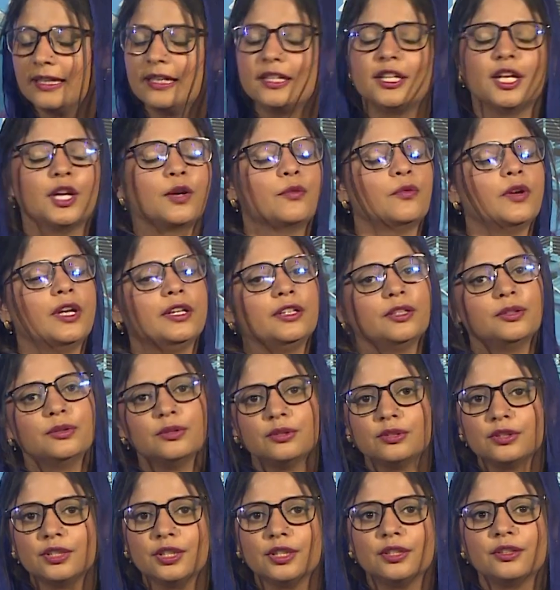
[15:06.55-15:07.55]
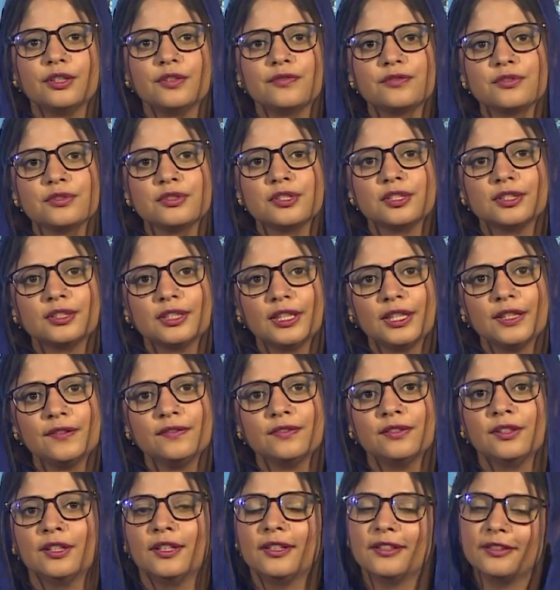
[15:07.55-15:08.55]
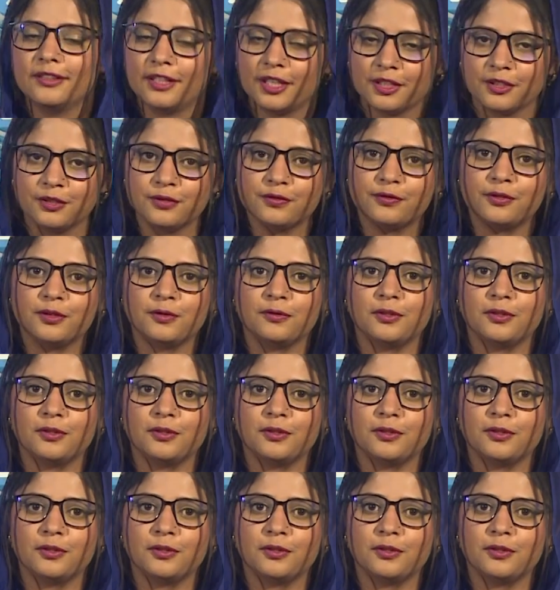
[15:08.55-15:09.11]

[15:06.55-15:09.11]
Take very good care of yourself. Thank you for